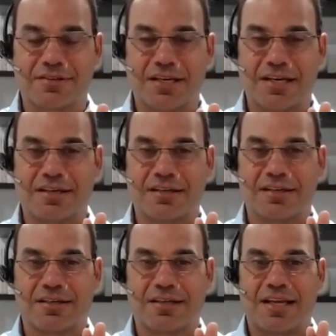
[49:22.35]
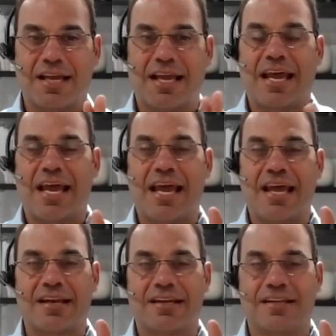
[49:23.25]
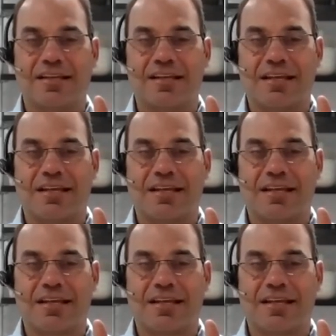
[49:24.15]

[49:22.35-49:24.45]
Okay, and